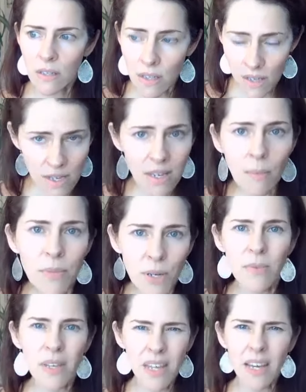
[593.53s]

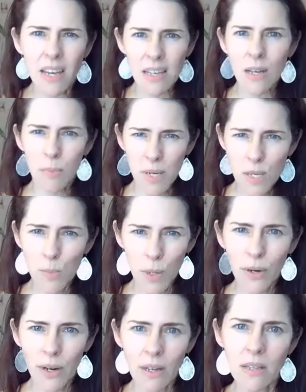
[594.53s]
symptom that they end up
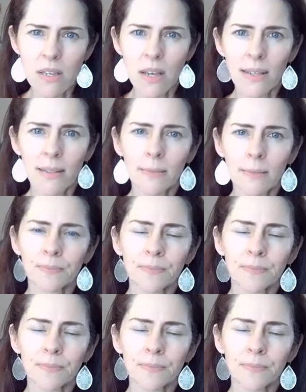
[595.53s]
experiencing.